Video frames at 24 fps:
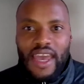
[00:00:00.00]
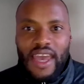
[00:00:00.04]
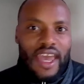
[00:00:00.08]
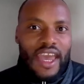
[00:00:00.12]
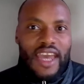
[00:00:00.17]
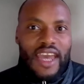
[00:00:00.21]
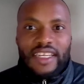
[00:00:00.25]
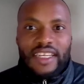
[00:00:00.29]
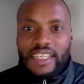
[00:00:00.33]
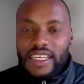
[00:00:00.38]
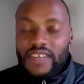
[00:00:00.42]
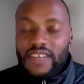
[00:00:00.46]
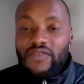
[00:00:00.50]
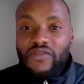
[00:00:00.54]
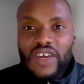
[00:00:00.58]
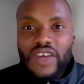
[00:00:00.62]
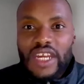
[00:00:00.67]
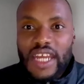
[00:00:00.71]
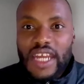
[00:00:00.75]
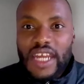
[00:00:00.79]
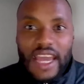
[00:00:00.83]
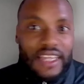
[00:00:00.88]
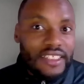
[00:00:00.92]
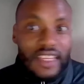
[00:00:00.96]
and
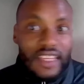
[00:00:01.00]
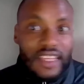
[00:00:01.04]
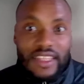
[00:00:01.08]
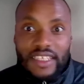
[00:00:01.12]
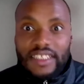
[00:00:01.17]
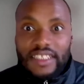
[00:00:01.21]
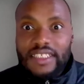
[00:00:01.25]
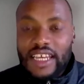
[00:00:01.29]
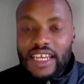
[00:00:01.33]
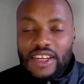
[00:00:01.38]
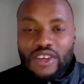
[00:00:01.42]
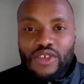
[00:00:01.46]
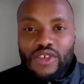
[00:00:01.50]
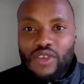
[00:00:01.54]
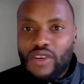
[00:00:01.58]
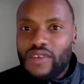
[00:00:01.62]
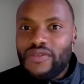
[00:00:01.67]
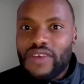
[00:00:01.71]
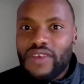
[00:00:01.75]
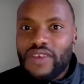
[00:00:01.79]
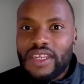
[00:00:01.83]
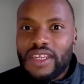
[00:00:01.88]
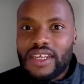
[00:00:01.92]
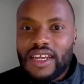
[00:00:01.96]
nvidia is at the center
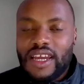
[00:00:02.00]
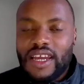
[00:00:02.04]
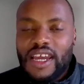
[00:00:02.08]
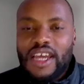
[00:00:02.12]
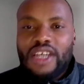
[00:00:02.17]
of it